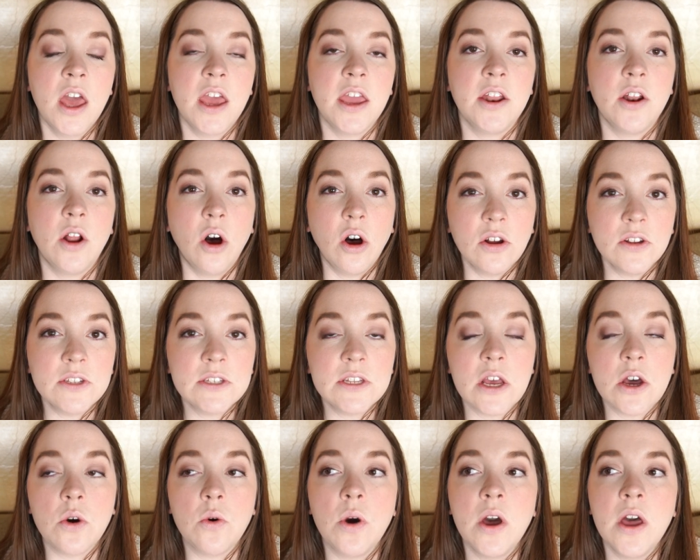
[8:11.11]
And
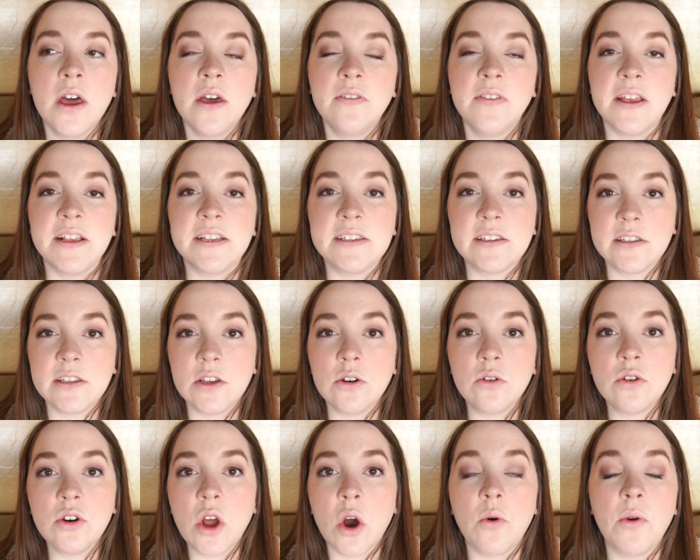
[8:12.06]
also, they
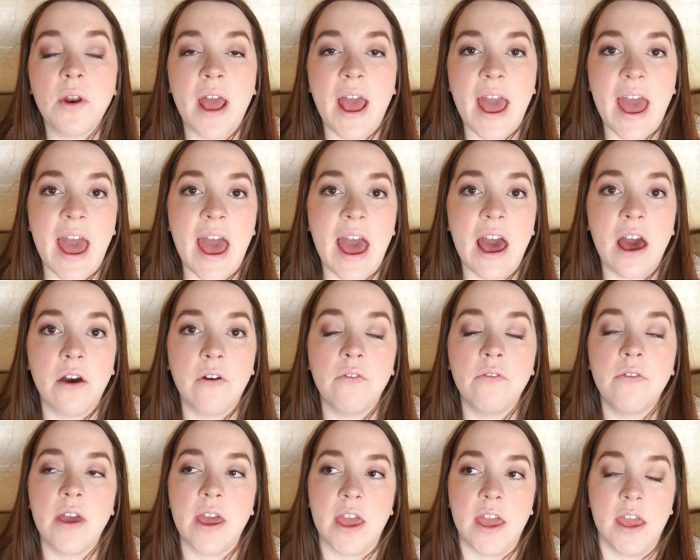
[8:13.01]
still don't
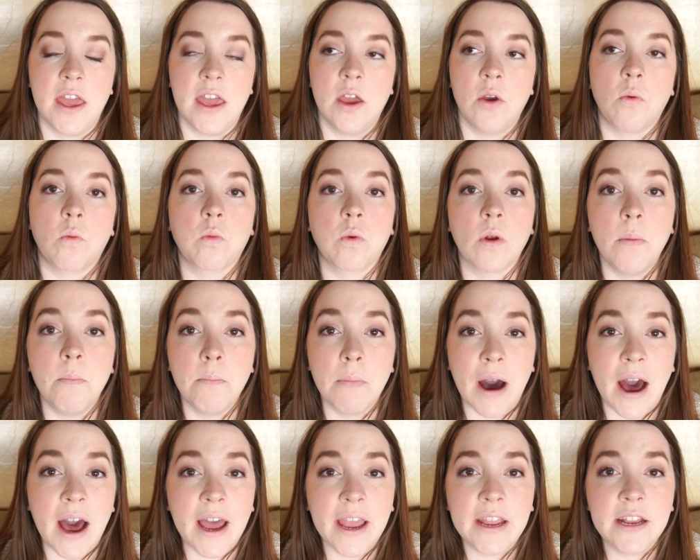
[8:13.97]
have a
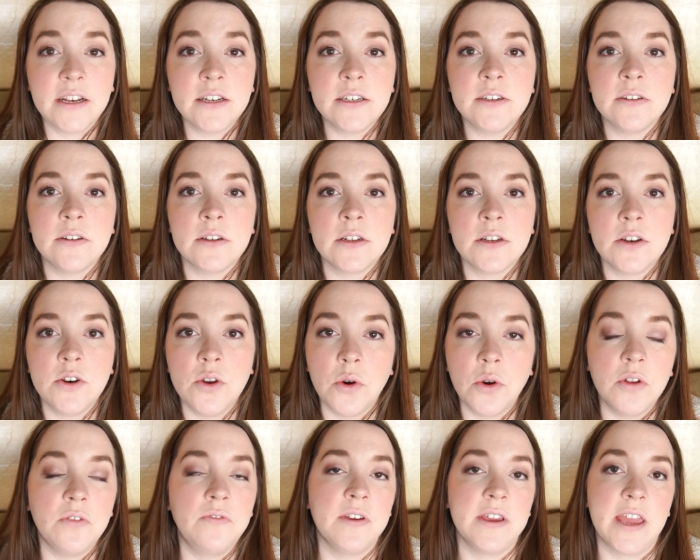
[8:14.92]
remind
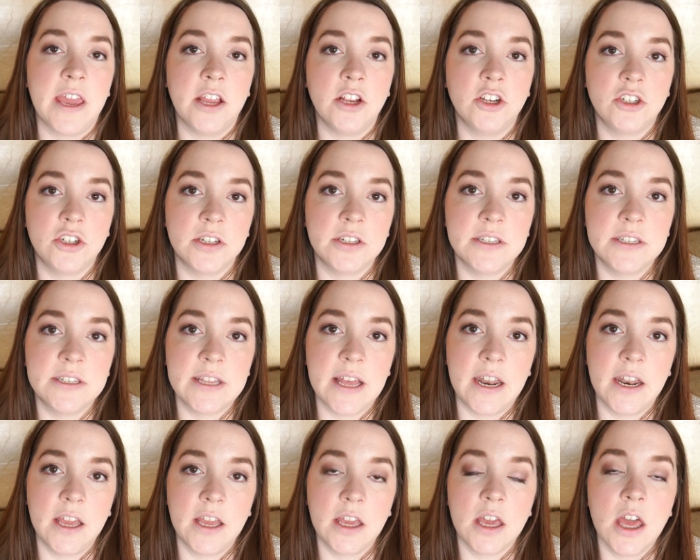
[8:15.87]
notification
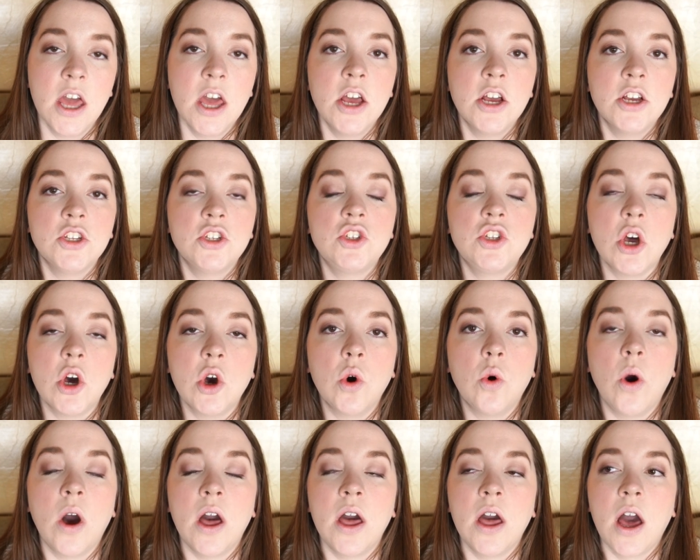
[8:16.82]
setting.
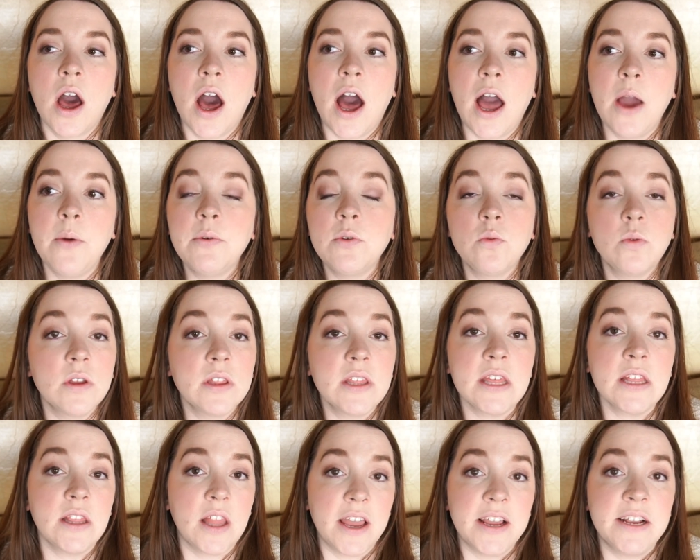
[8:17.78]
So I would
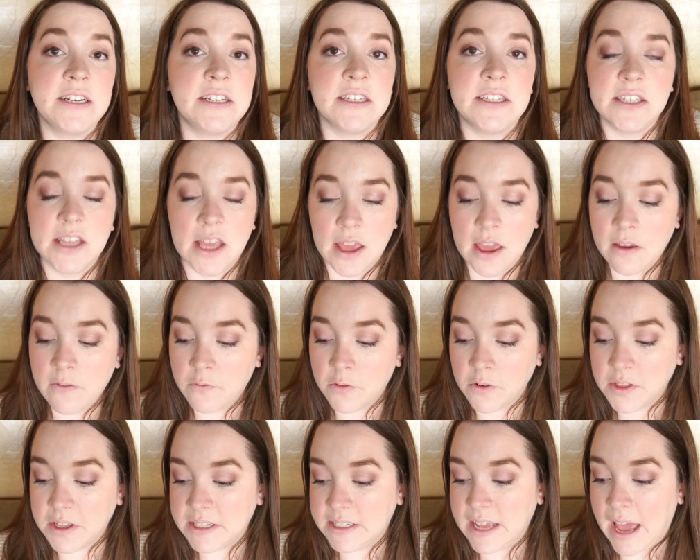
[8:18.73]
really like to see
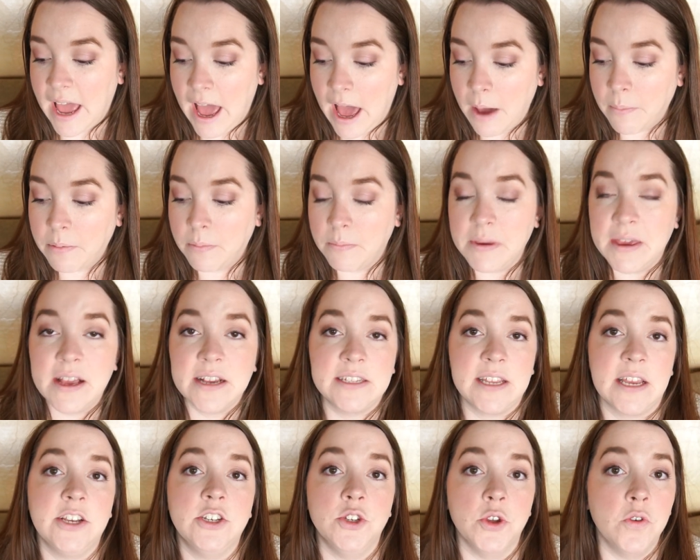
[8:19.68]
for this app, because
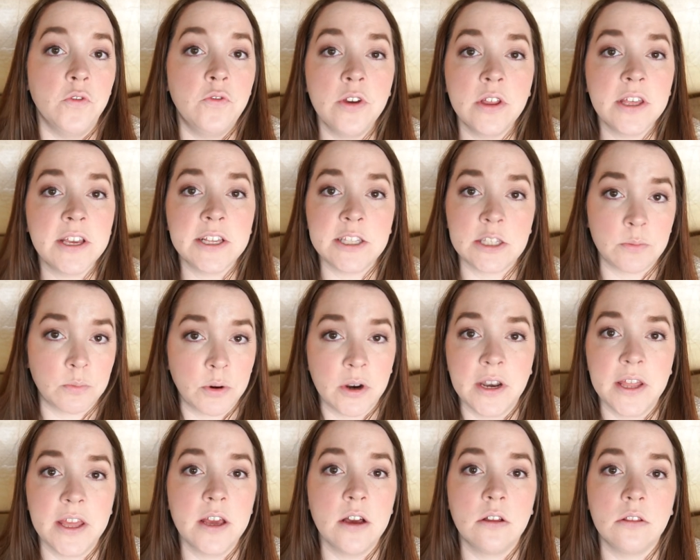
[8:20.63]
I do feel like it's
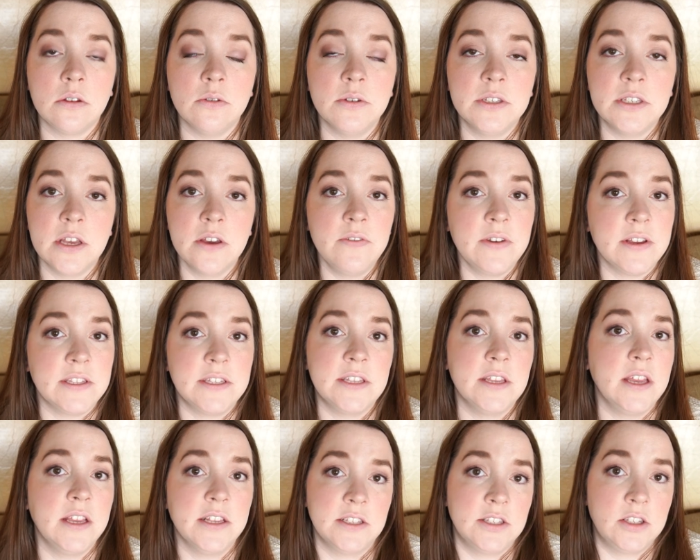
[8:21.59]
pretty inclusive.
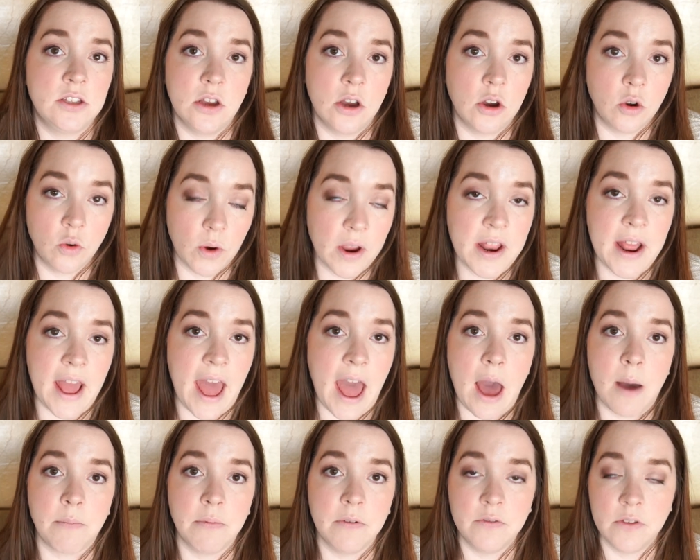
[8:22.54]
It's a great
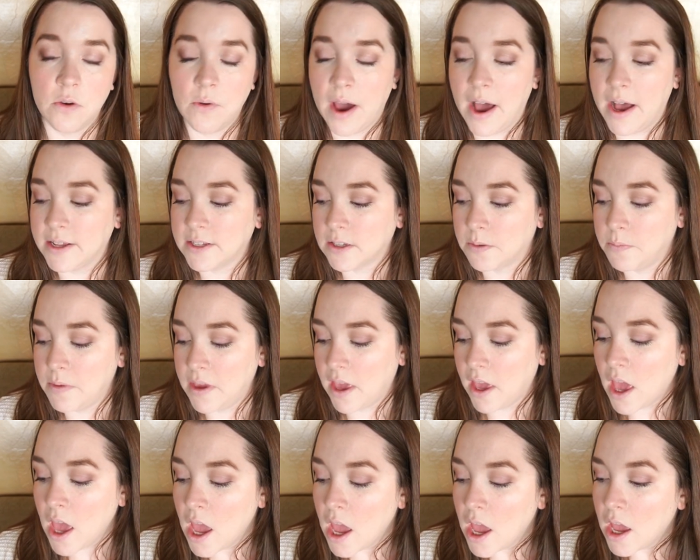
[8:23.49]
app if you ask me.